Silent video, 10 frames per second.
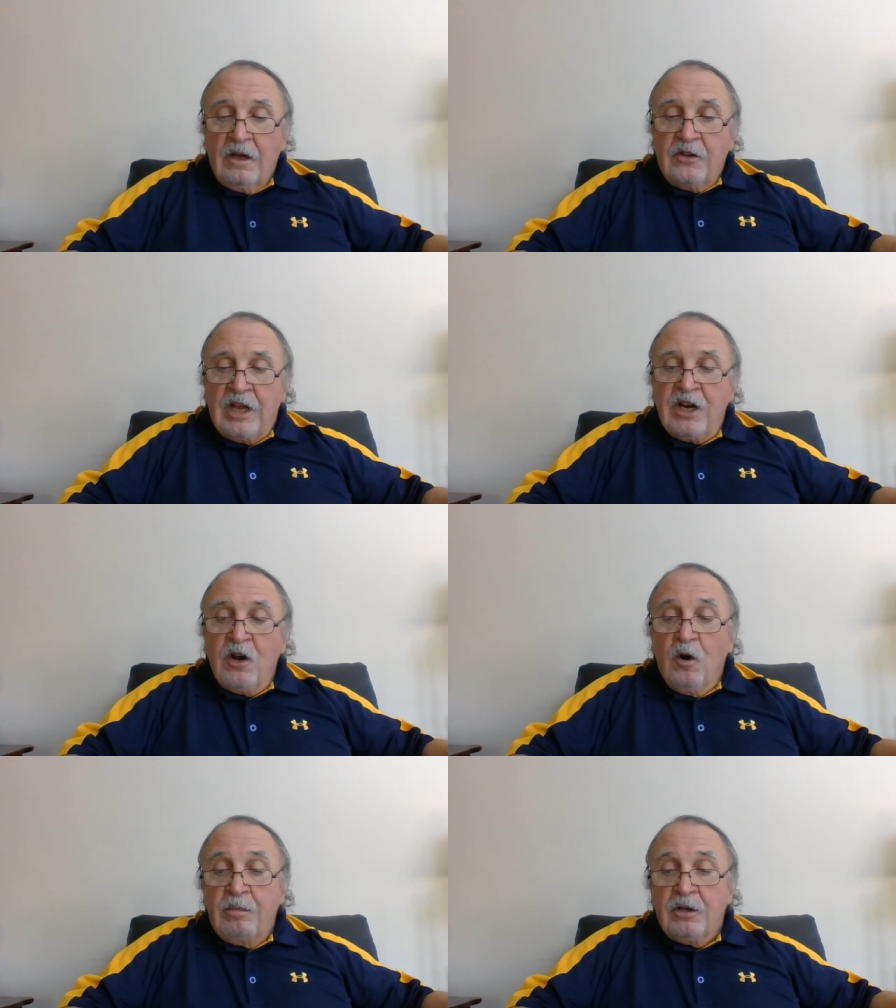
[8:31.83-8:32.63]
Then
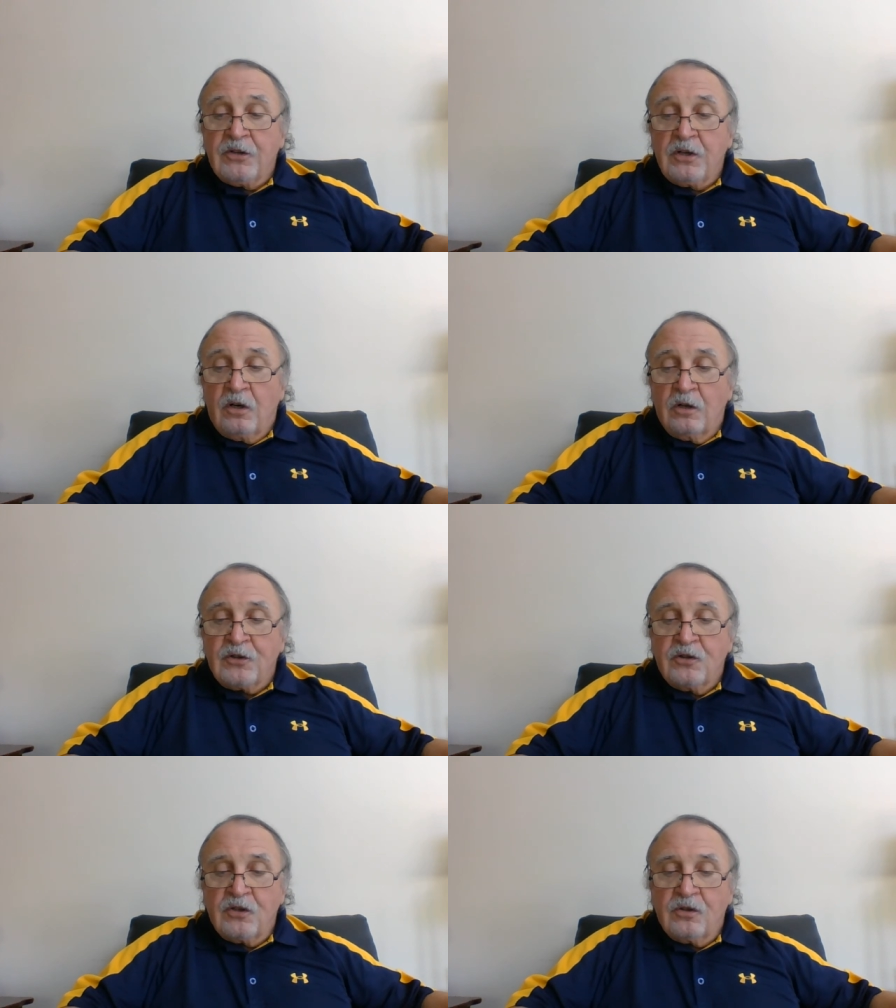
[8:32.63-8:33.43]
Noah built an
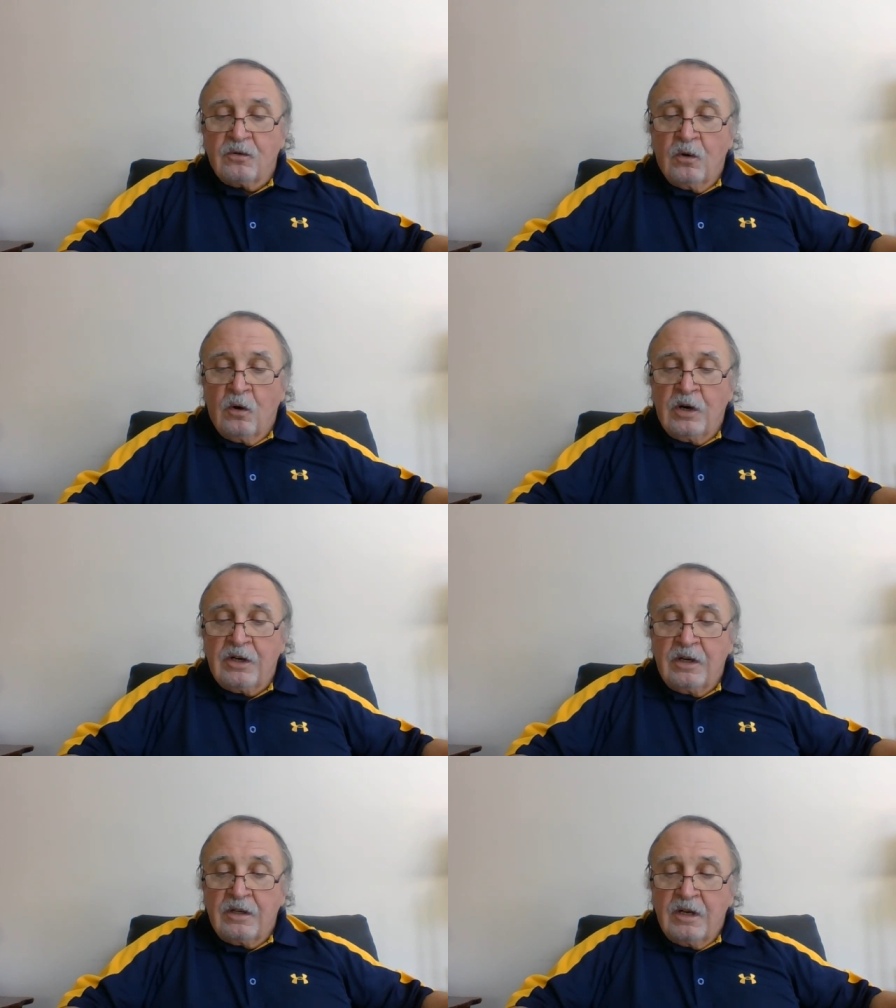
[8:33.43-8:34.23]
altar to the Lord
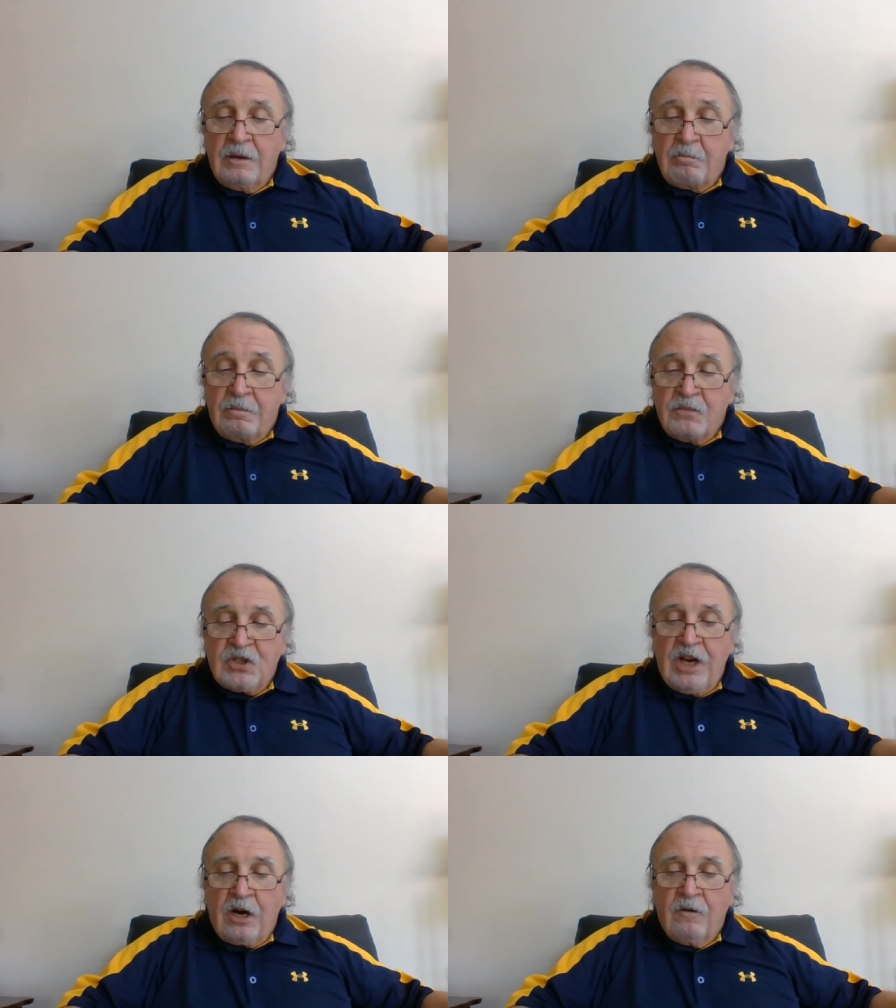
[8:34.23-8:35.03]
and
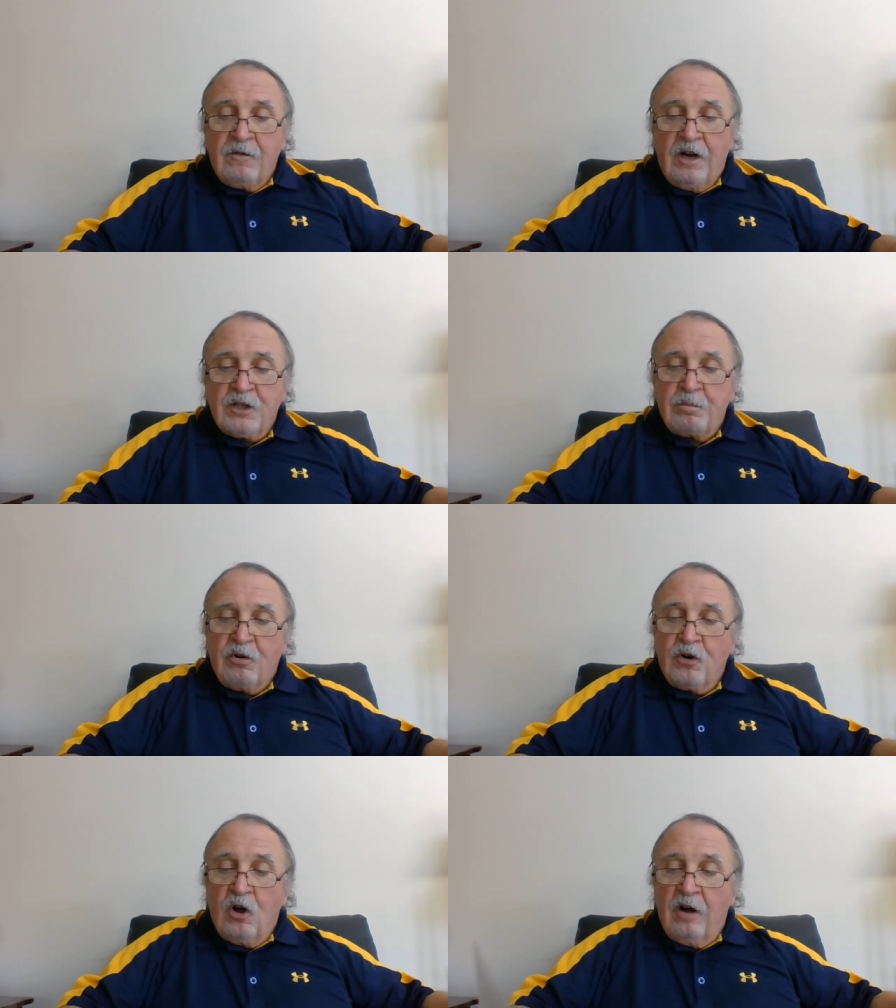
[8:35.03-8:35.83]
sacrificed
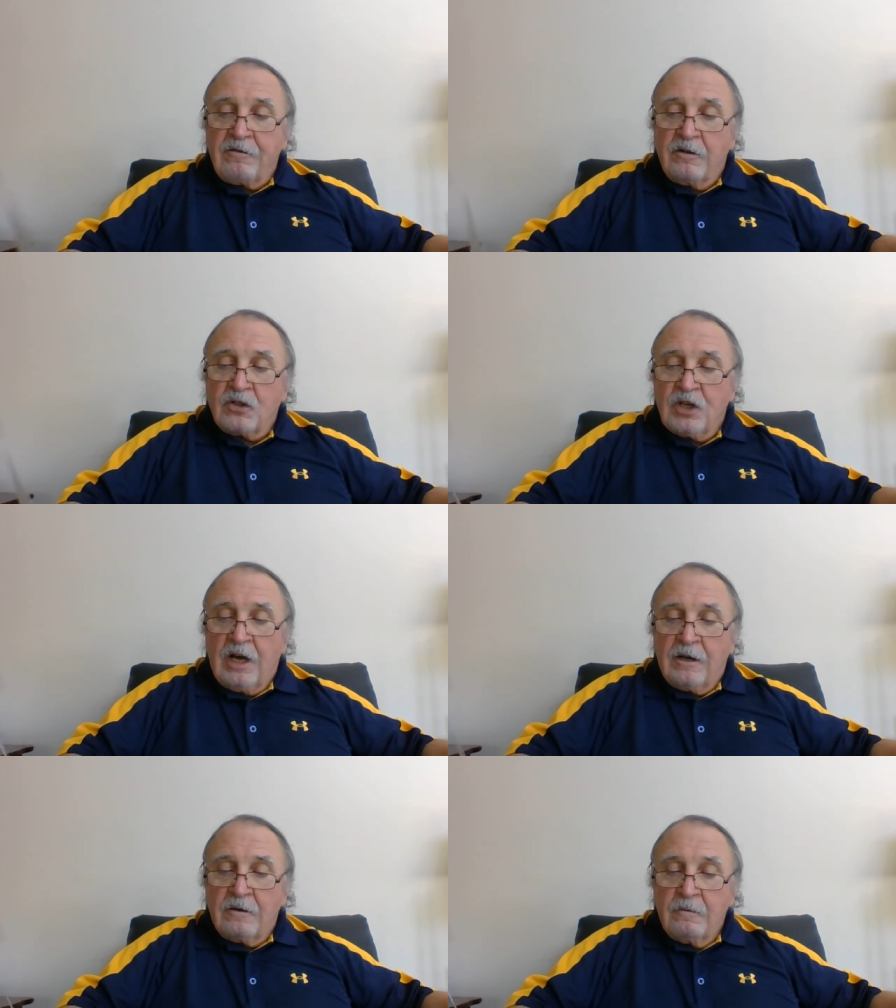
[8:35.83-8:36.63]
burnt offerings
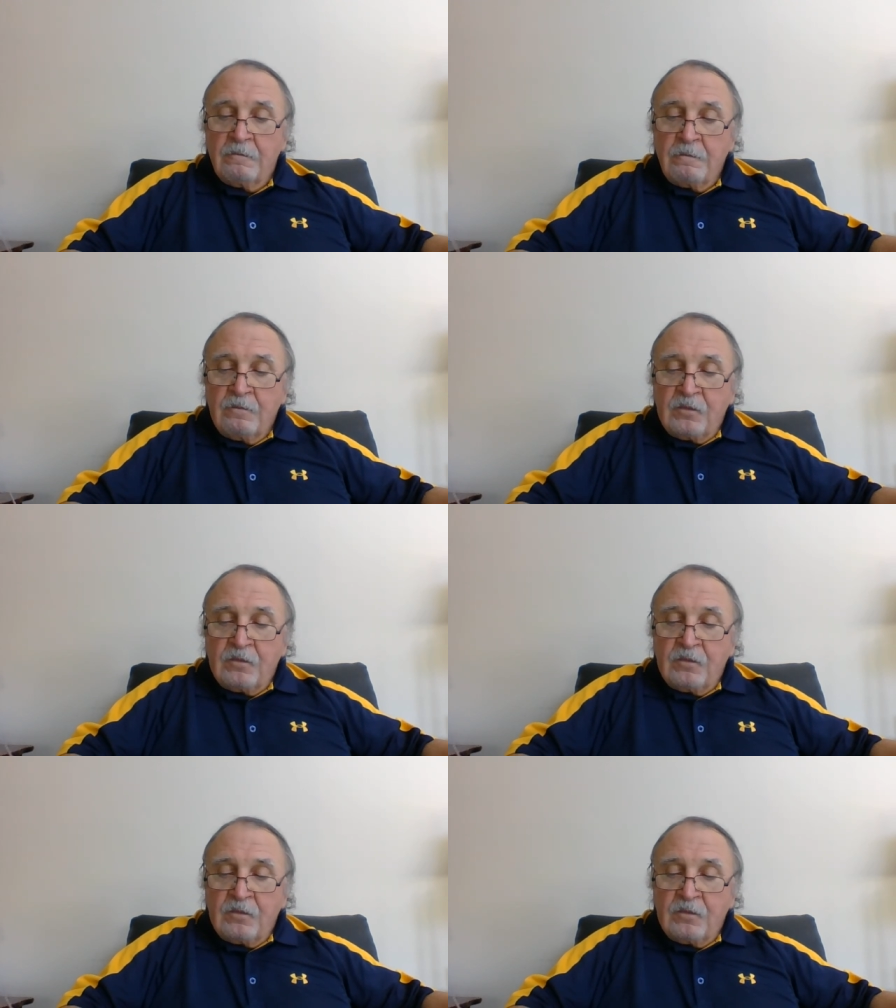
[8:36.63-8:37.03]
on it.